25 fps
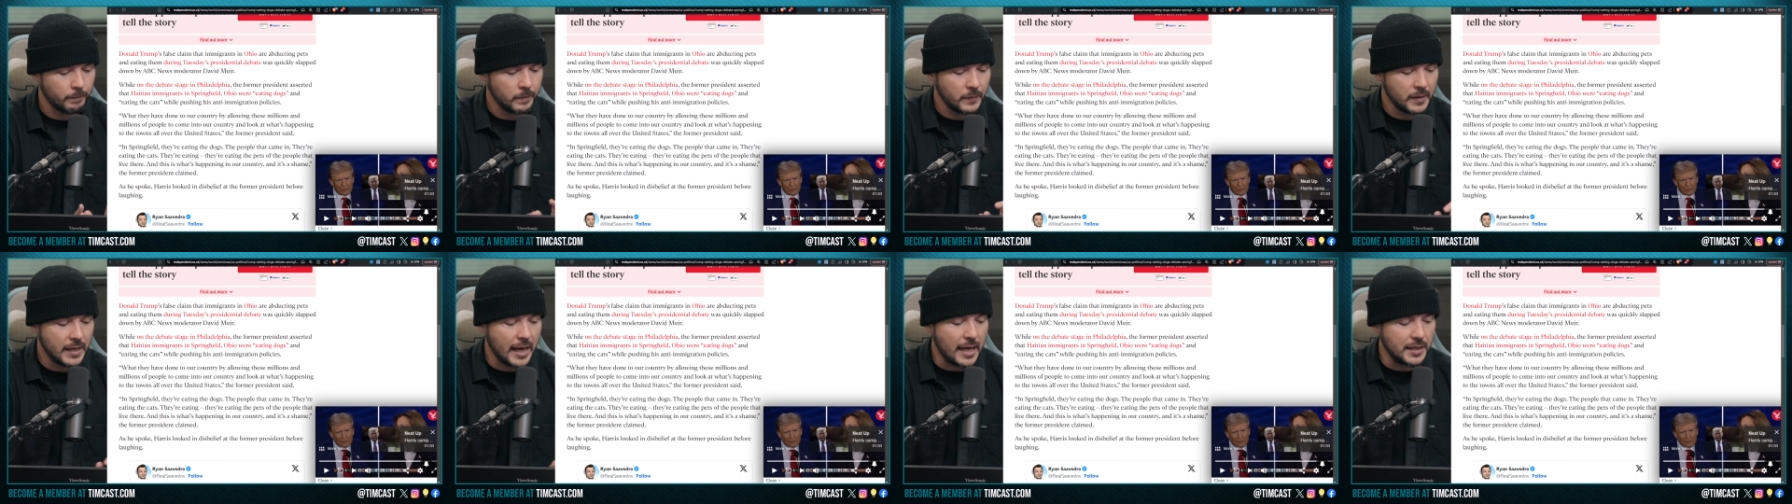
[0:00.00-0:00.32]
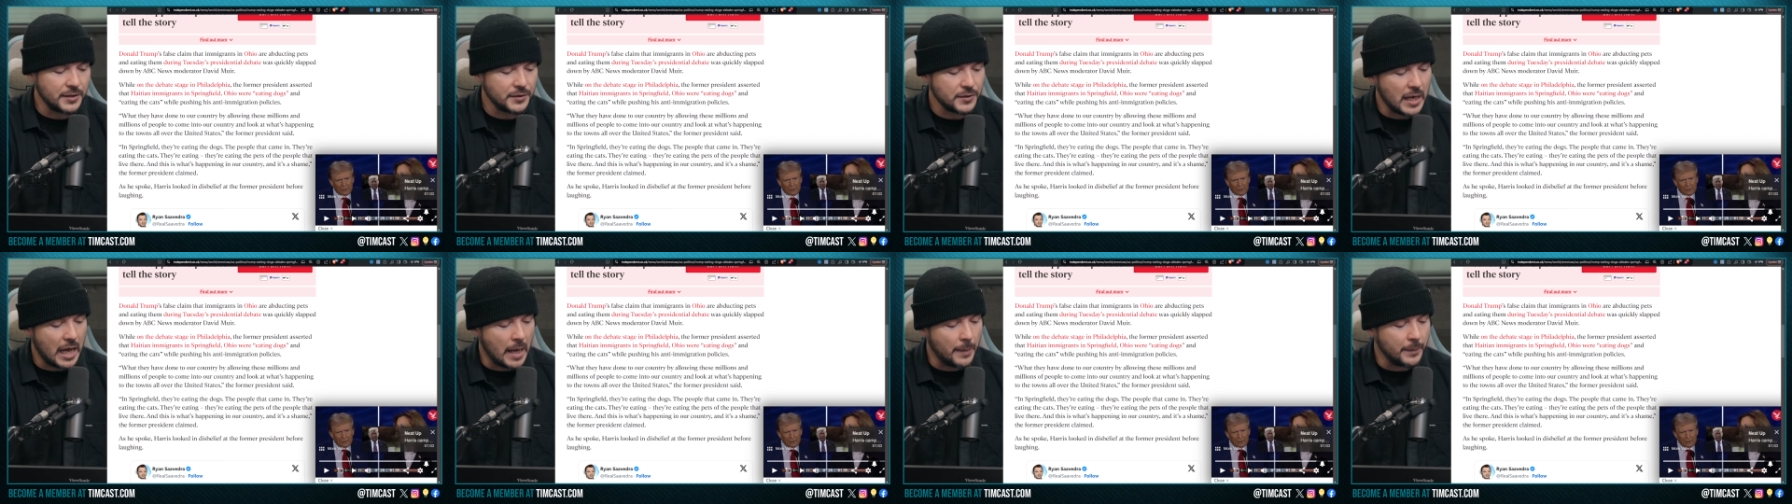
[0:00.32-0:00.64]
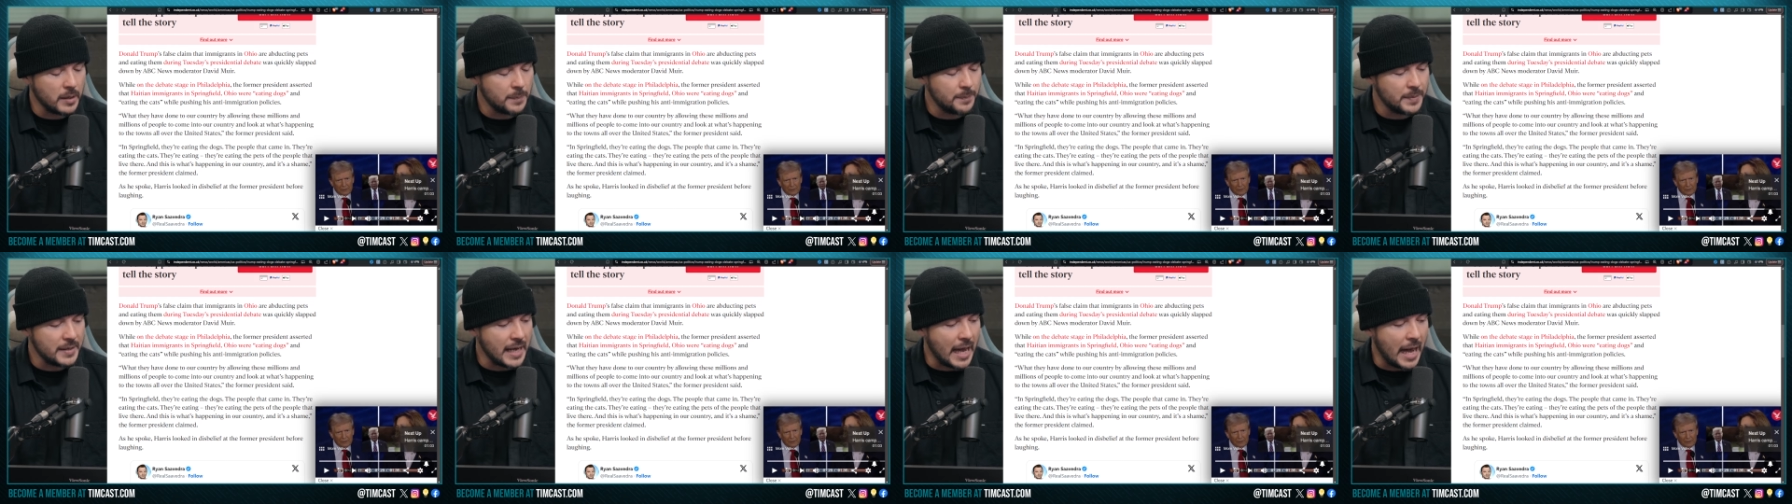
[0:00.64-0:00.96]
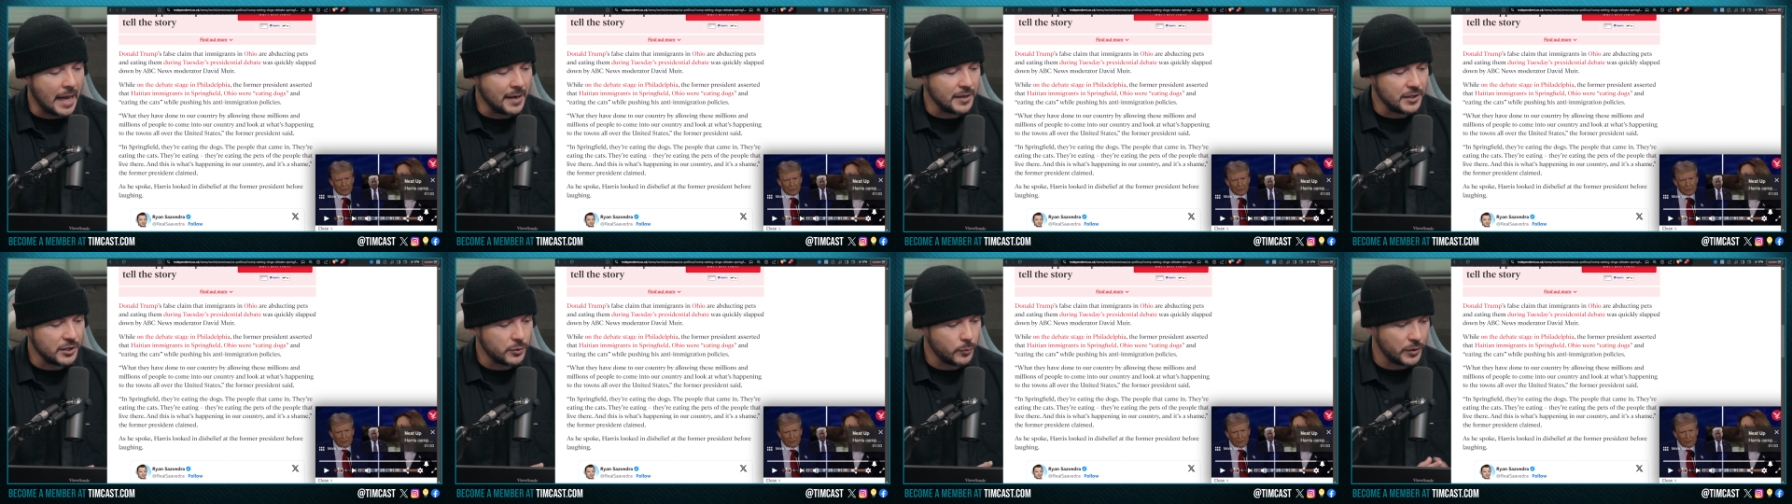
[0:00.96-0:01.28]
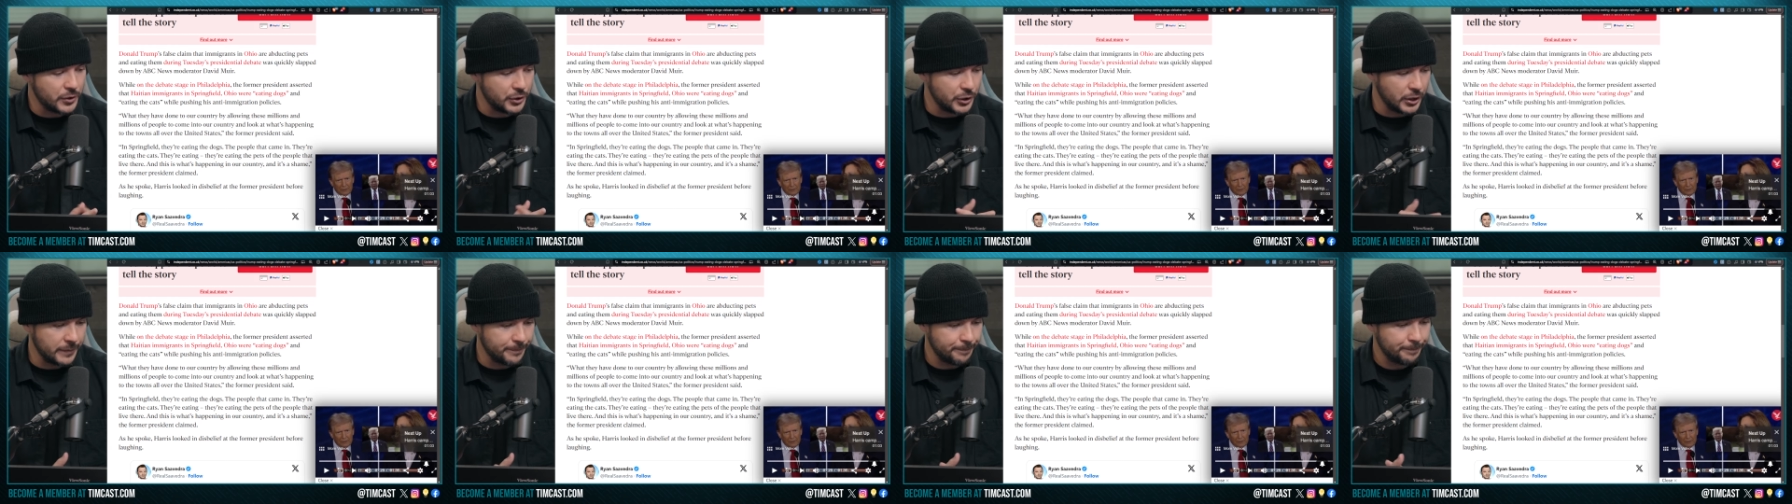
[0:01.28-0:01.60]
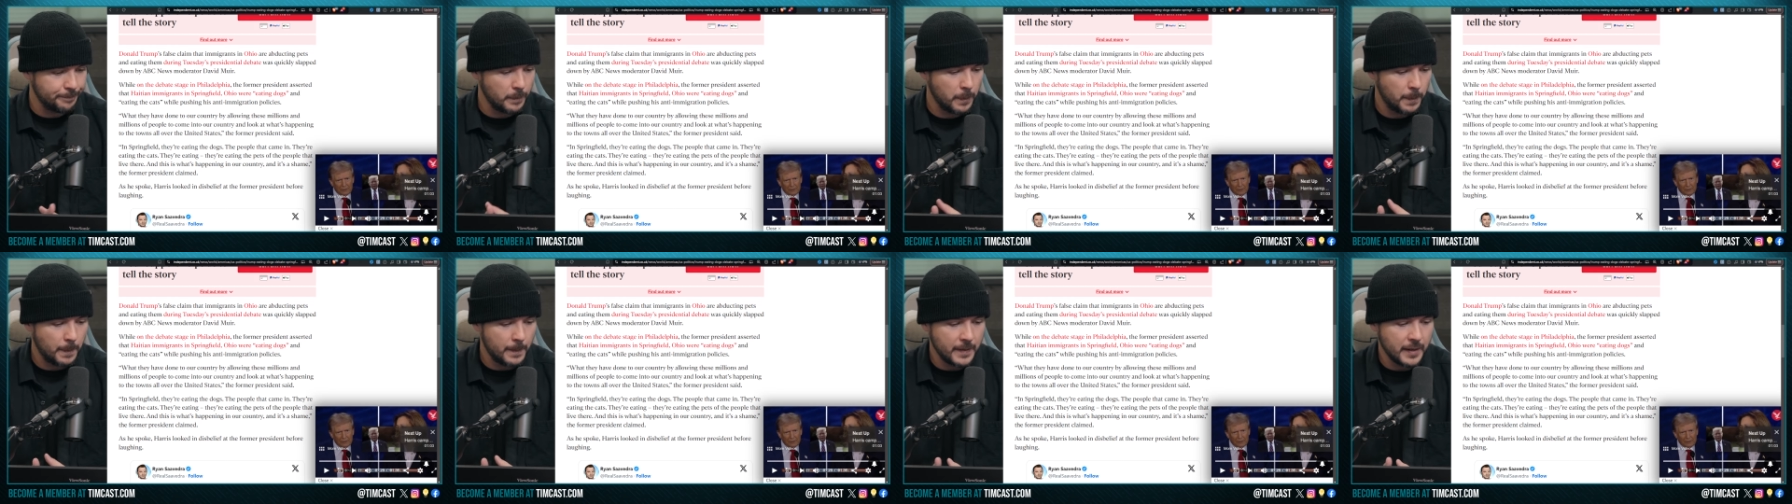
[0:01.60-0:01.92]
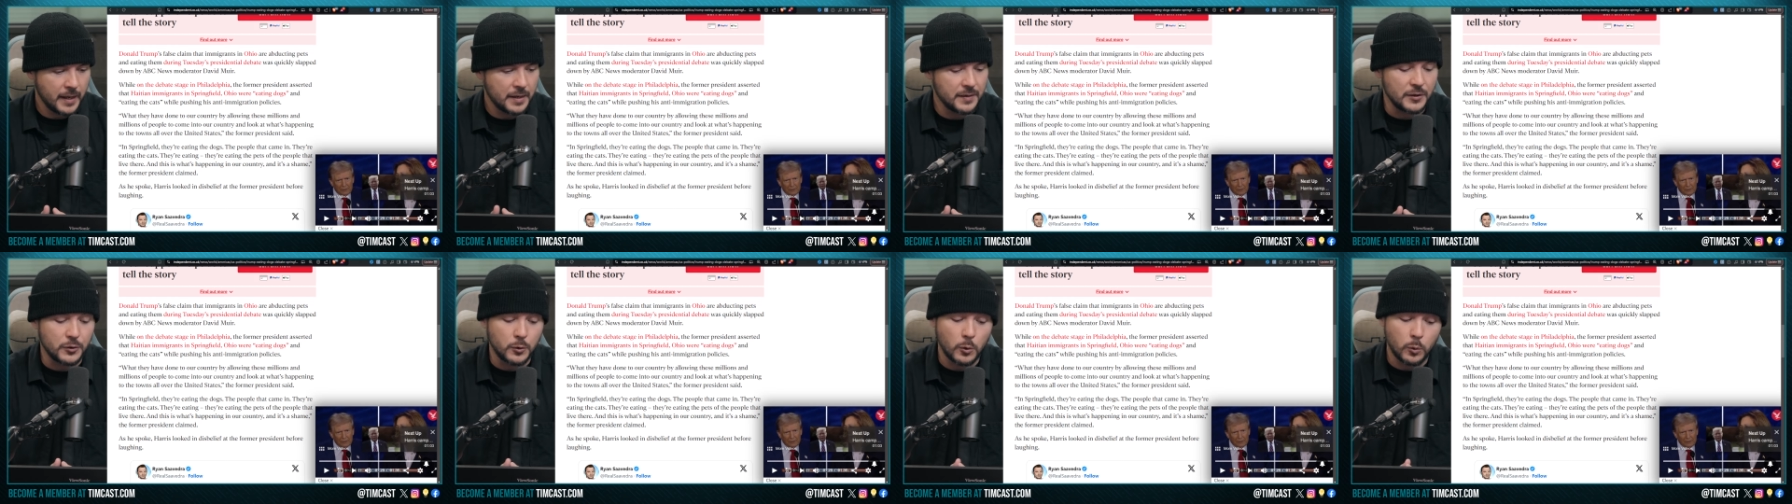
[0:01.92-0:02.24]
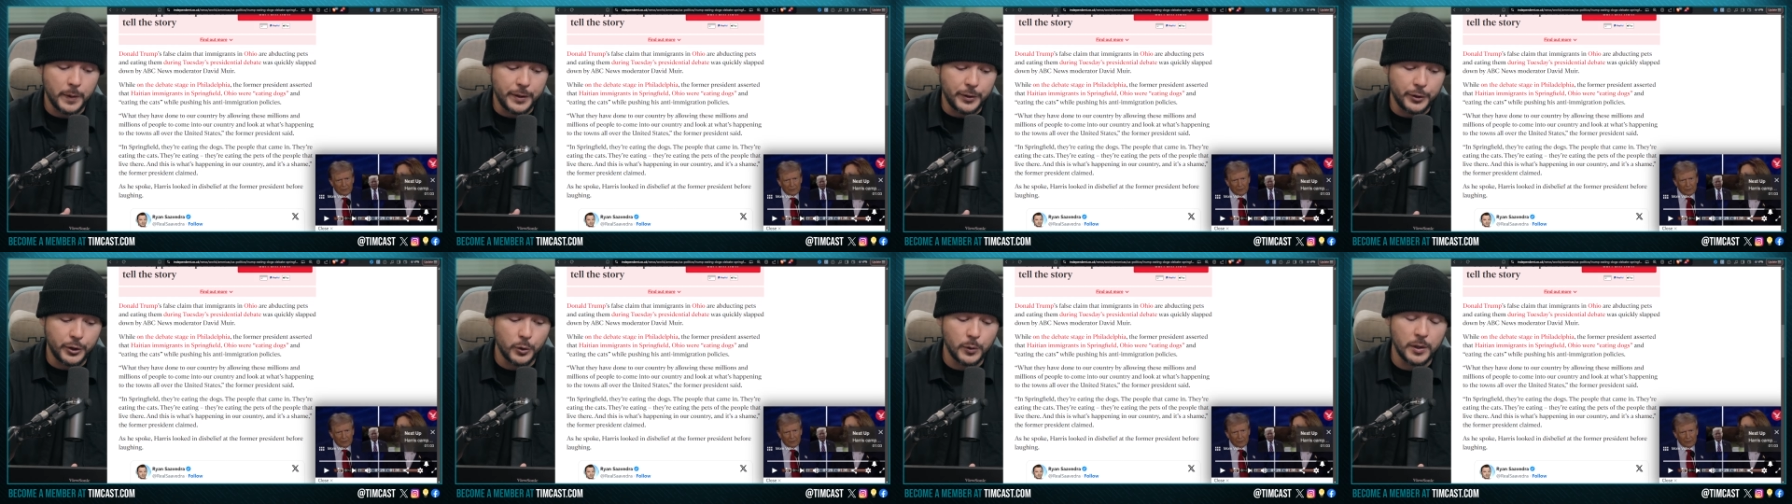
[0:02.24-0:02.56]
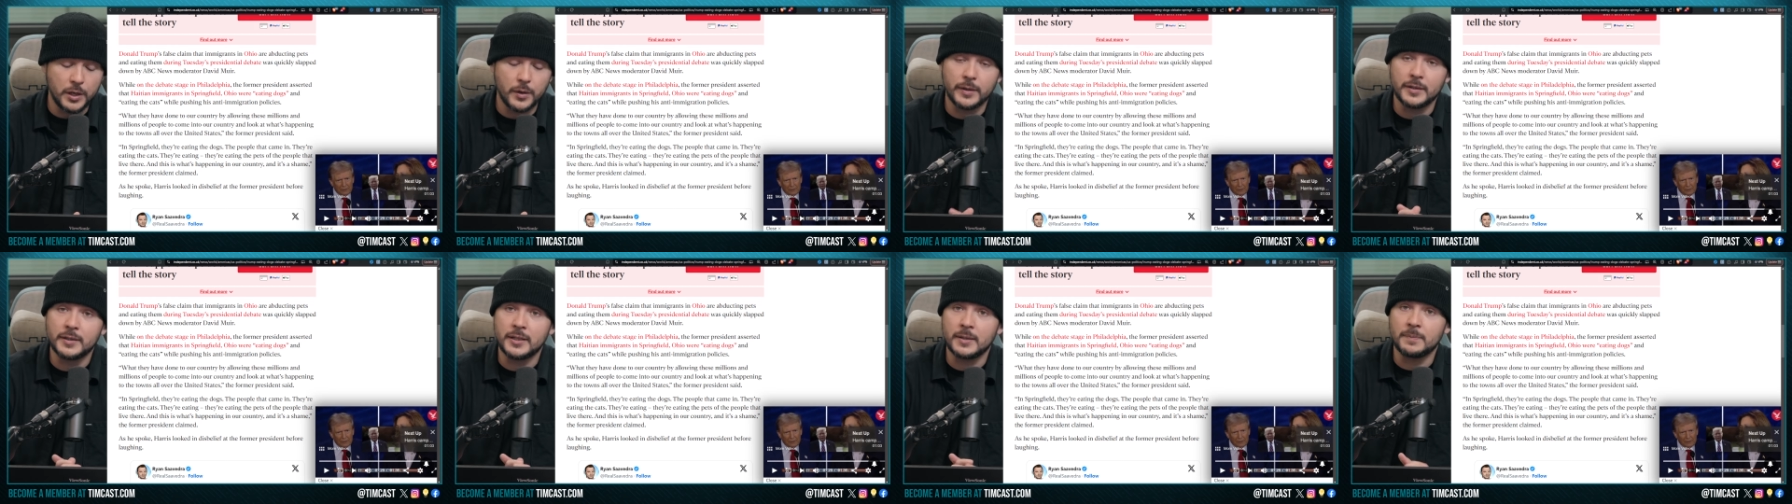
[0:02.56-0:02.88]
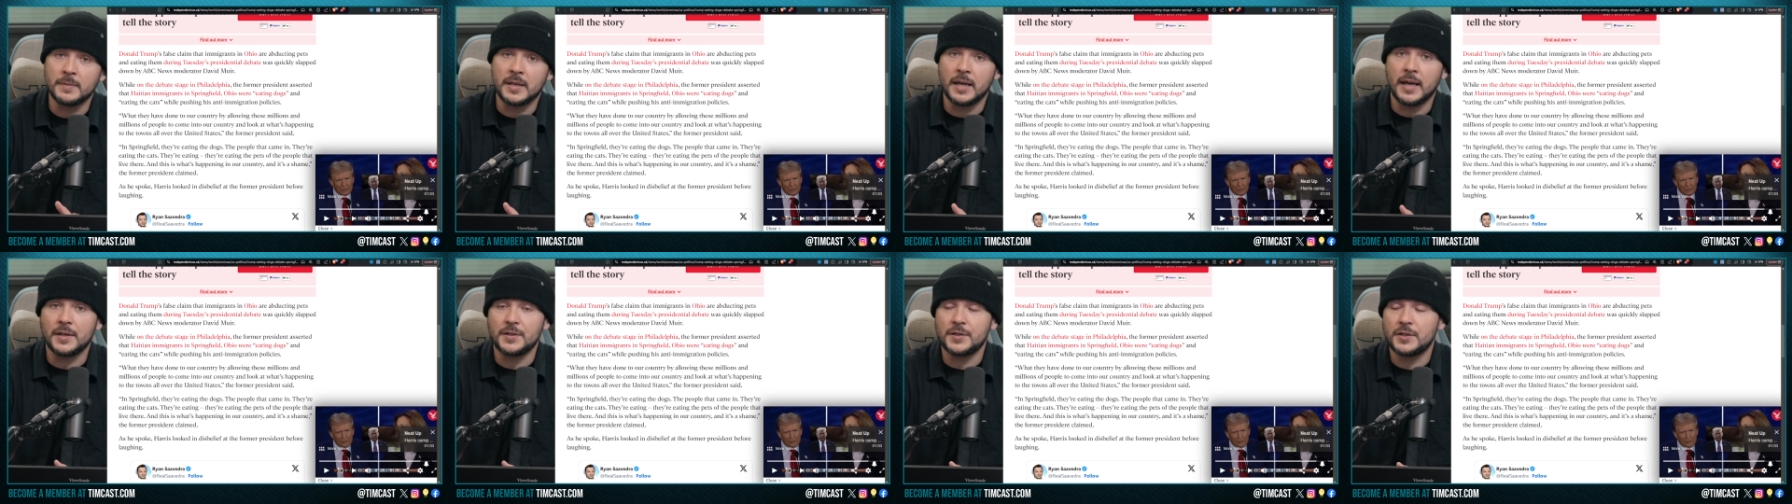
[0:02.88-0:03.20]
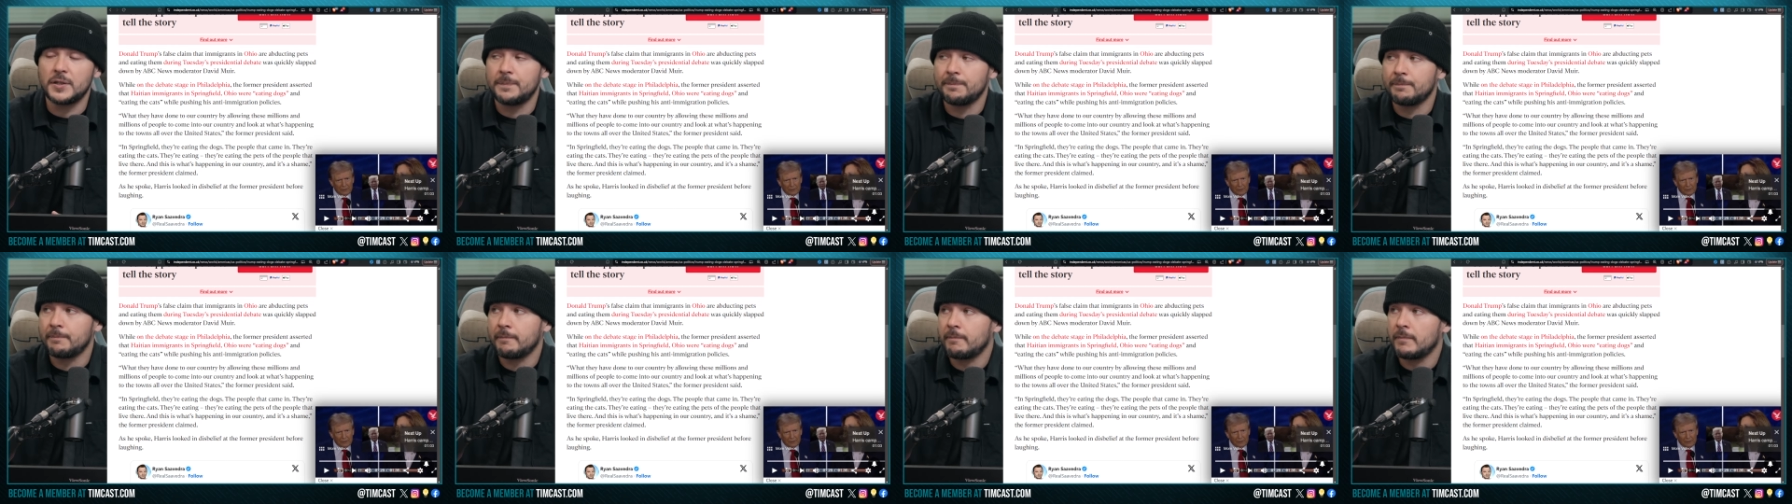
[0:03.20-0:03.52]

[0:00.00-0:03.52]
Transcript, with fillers: Guys, I'm going to be honest with you, because that's what we do here at Timcast.